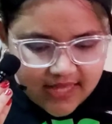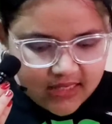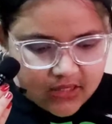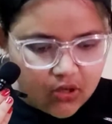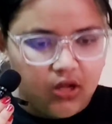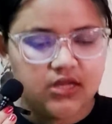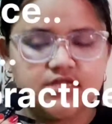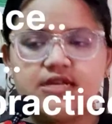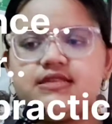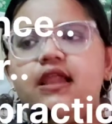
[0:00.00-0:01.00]
that
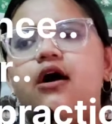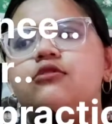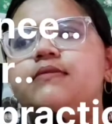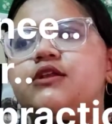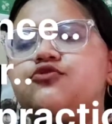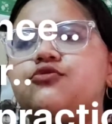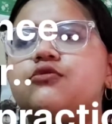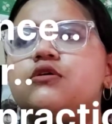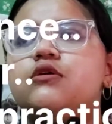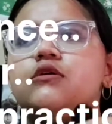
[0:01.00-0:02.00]
knowledge has allowed me to
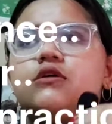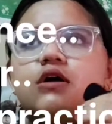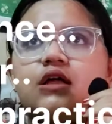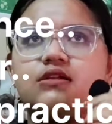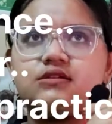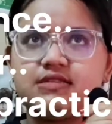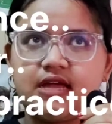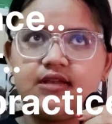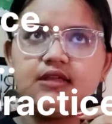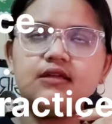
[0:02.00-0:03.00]

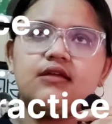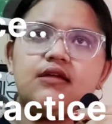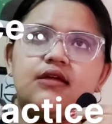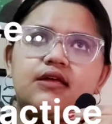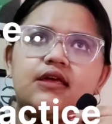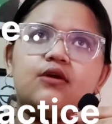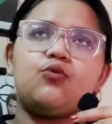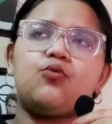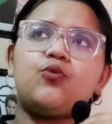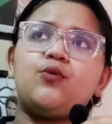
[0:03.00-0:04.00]
understand ki
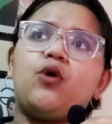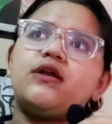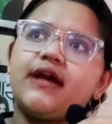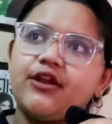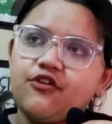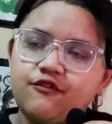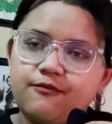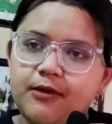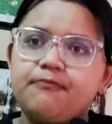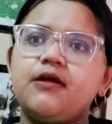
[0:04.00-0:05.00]
with what kind of
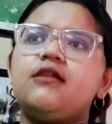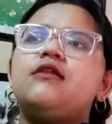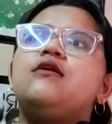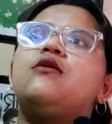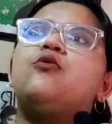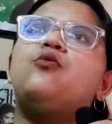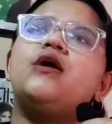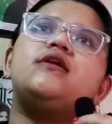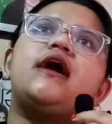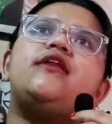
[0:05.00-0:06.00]
people,
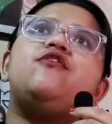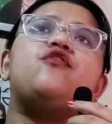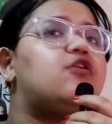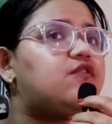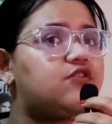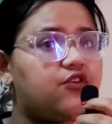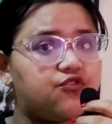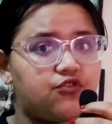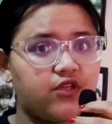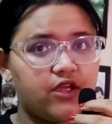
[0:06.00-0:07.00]
what kind of
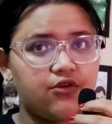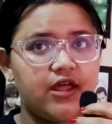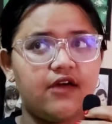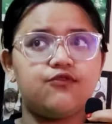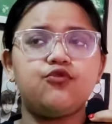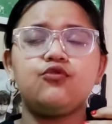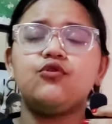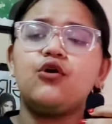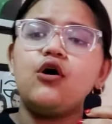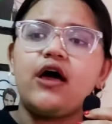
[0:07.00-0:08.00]
conversations I could have, so
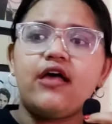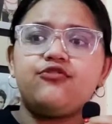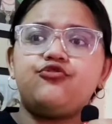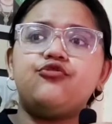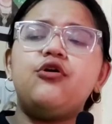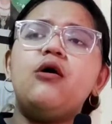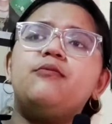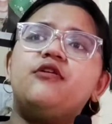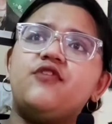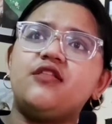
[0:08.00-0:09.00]
as to
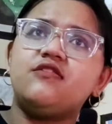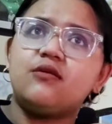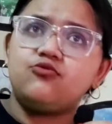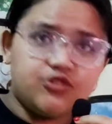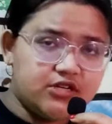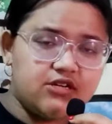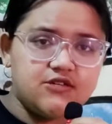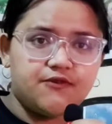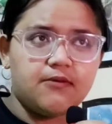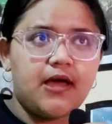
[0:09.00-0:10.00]
prevent some
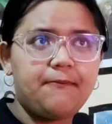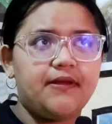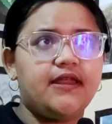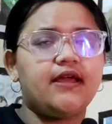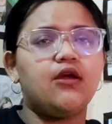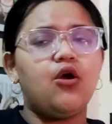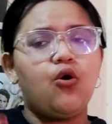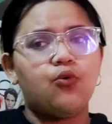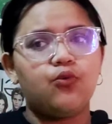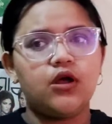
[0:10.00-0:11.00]
triggers from happening,
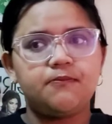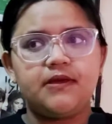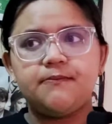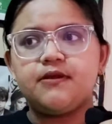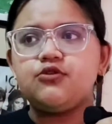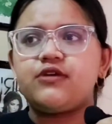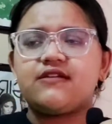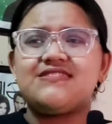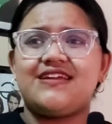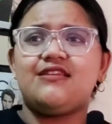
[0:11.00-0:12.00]
what people to
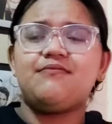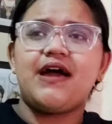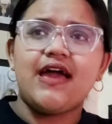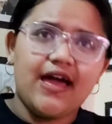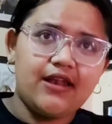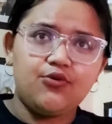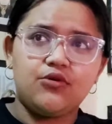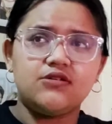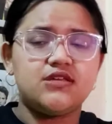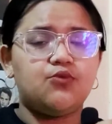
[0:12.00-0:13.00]
extend my hand
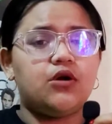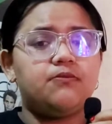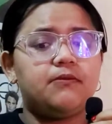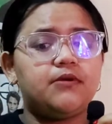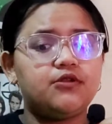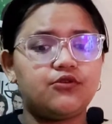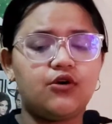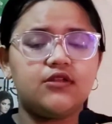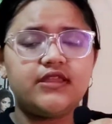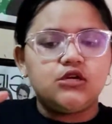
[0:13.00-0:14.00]
towards and what people to
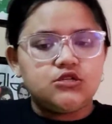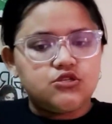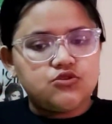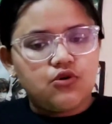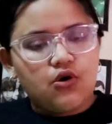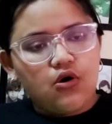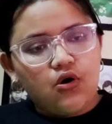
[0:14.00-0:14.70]
not. So